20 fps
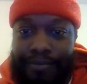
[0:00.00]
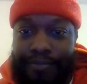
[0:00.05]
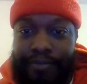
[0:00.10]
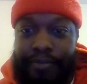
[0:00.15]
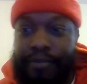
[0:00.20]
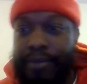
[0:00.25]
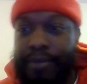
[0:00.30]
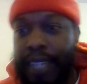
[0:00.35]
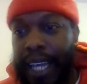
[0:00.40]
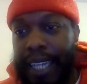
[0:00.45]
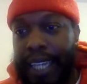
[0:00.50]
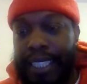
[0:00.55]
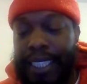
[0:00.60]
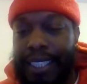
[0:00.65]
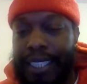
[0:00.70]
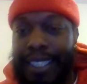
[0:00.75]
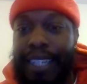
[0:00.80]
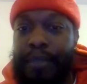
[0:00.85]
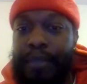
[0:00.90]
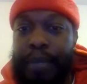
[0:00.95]
I'd
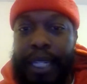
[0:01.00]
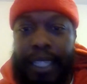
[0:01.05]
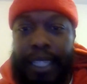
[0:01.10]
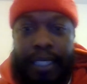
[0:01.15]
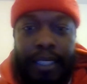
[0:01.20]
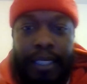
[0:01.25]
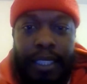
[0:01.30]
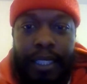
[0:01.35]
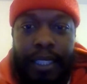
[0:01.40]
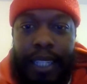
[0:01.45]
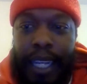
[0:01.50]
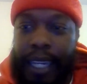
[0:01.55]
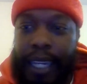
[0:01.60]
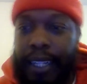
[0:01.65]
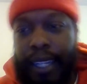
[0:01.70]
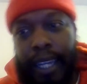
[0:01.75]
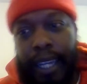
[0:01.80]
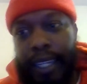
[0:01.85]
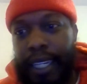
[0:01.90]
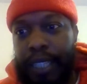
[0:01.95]
say 10 minutes.
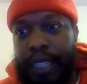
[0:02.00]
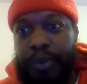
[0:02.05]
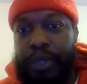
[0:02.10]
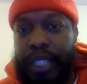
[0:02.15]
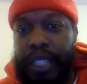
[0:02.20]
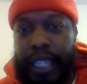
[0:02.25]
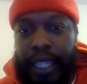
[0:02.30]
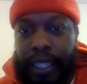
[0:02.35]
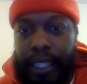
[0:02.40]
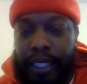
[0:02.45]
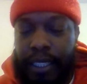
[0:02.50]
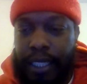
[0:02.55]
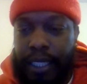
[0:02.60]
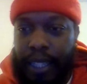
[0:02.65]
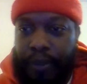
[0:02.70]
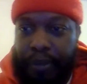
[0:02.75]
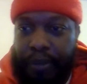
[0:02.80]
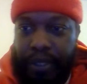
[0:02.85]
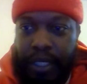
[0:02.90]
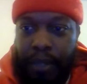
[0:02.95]
Like that's ridiculous.
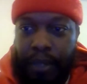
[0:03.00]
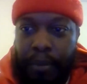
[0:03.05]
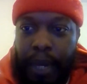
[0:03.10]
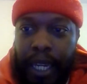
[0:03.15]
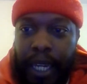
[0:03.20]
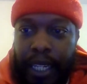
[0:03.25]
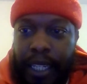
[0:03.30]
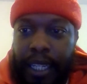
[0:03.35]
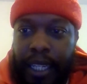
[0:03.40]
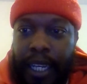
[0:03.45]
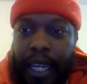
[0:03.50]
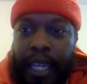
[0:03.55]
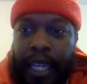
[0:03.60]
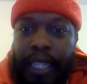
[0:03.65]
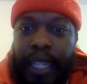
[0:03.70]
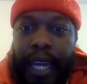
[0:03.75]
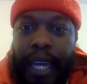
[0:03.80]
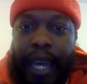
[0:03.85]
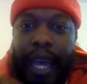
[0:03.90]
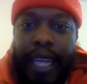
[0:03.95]
And for somebody
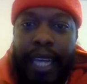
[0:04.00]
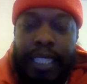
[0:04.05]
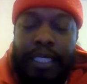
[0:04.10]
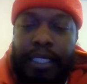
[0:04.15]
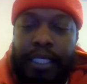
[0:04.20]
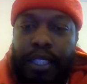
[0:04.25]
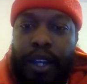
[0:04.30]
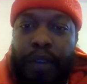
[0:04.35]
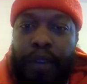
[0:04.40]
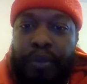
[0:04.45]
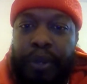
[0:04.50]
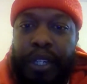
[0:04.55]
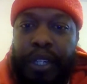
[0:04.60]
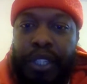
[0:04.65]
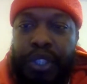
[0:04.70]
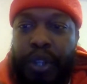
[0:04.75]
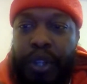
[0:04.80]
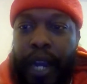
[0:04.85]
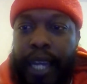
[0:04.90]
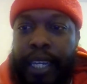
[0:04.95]
that has the software to
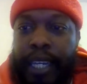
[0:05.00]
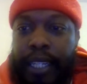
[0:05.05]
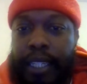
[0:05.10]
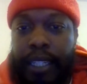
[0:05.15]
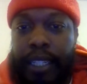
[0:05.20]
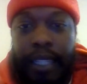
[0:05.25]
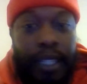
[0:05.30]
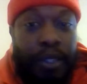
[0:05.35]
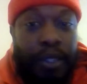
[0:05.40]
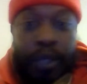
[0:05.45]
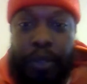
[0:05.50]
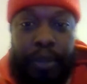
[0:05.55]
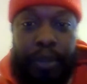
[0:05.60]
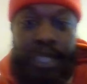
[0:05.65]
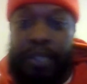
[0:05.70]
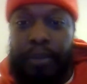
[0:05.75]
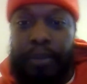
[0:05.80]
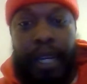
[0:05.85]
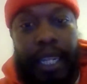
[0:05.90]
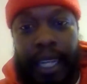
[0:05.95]
track it, there's going to be
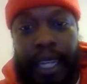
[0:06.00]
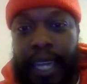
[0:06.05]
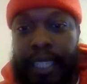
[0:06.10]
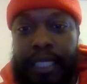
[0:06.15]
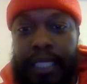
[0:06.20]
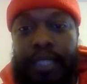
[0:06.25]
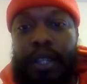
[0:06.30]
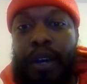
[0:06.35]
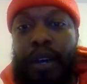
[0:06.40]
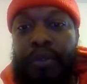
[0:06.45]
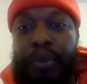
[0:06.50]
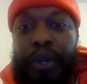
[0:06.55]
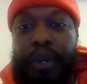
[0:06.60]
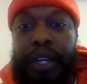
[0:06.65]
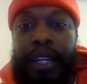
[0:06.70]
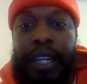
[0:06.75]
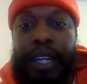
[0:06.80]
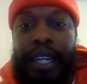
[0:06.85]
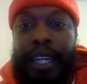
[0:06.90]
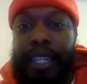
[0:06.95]
somebody that has a
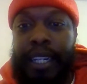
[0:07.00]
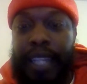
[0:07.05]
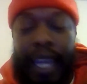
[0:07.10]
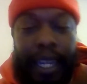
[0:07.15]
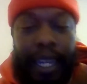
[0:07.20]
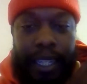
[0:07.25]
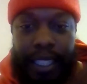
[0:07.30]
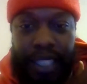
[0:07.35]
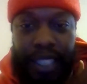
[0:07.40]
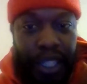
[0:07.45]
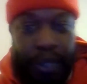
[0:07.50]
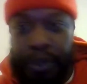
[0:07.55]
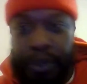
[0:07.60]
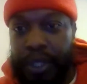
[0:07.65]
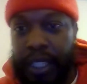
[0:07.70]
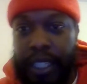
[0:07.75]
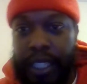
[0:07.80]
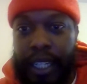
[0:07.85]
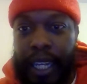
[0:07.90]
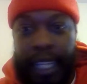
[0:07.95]
software that shields
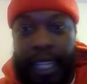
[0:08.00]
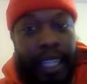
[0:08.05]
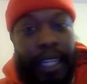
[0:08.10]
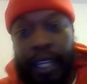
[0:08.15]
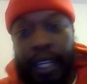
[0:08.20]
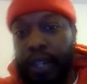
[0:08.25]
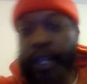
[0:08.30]
it, and then they're